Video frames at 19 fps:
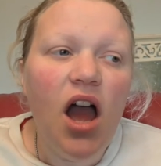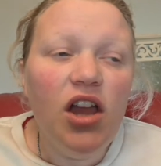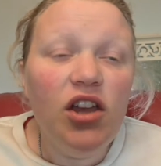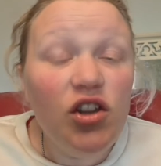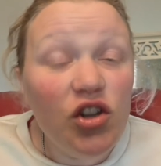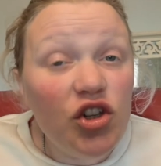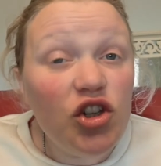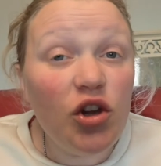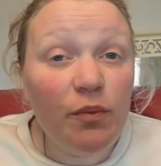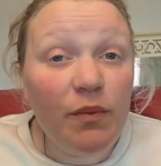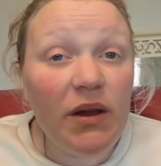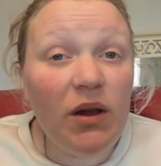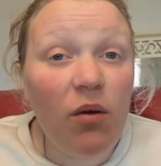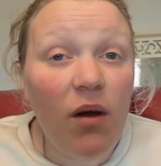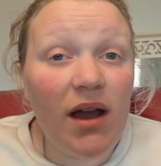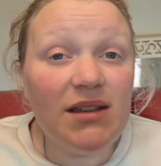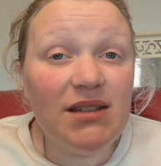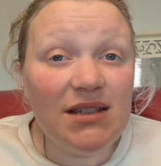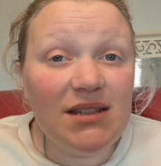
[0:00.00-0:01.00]
you should be
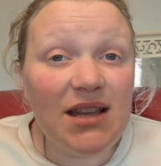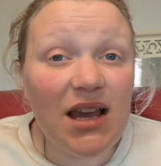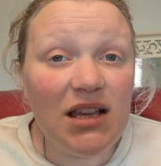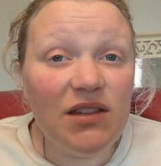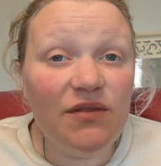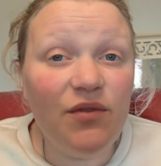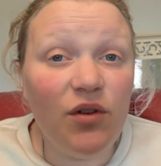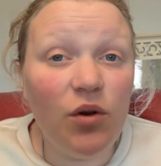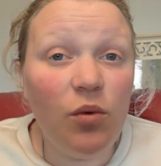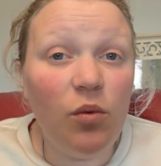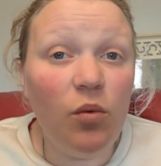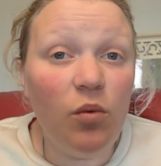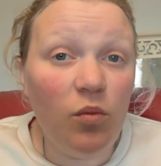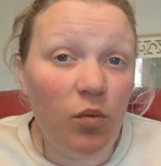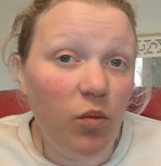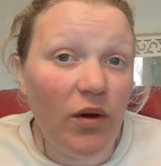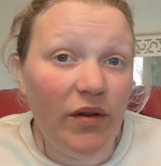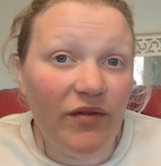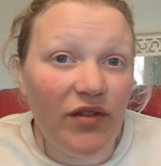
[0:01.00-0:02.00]
quite successful
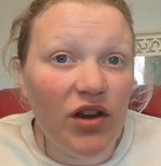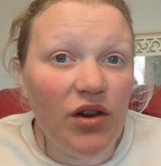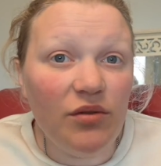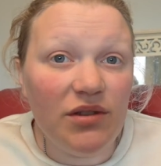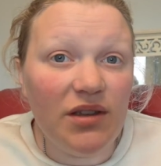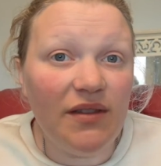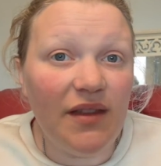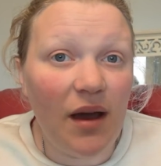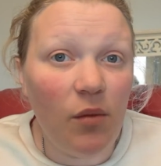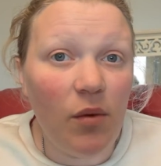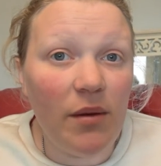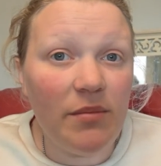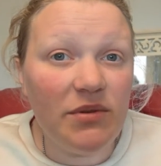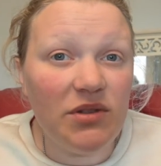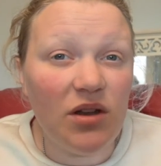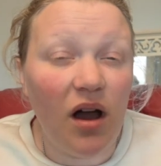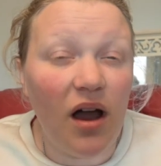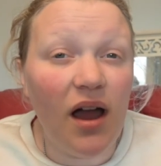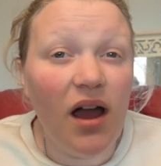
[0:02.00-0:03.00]
with using that
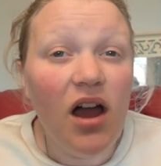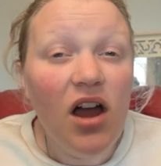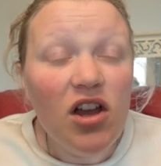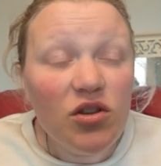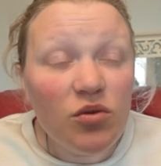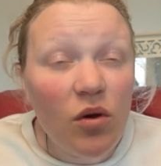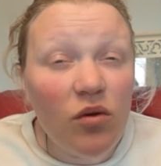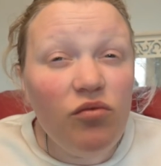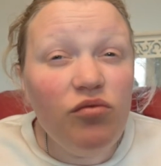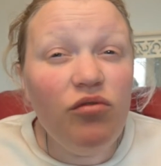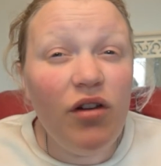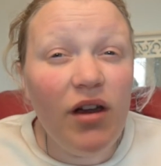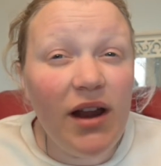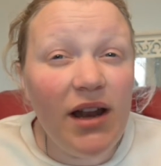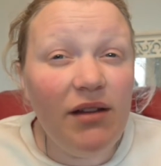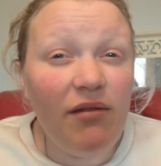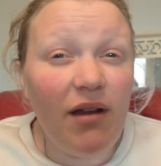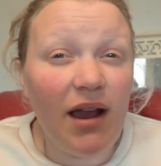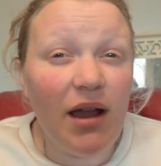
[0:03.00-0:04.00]
website. So I
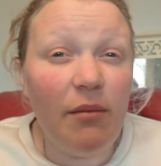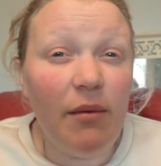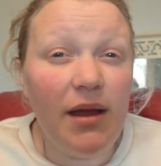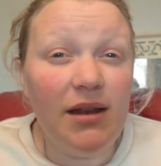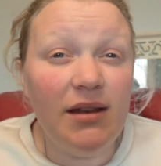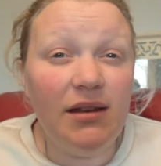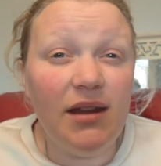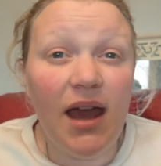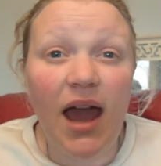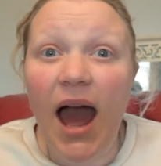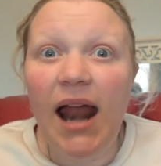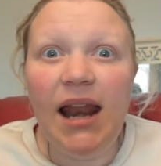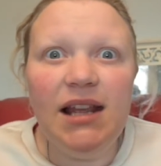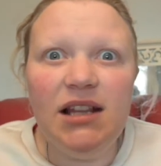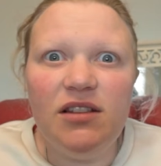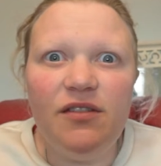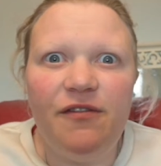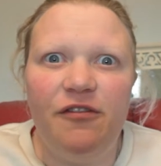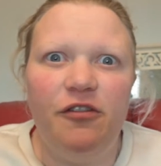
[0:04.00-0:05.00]
really recommend it, and
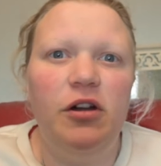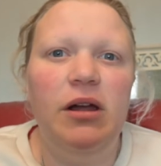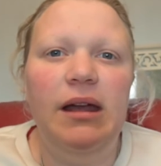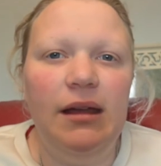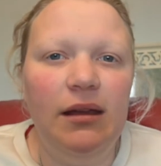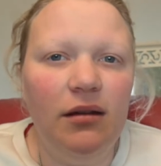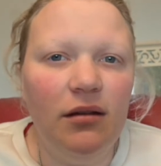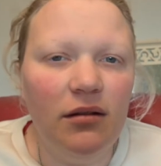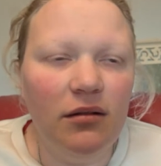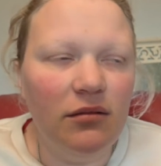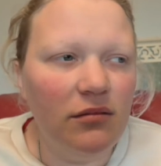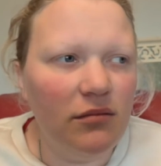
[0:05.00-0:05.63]
it's free.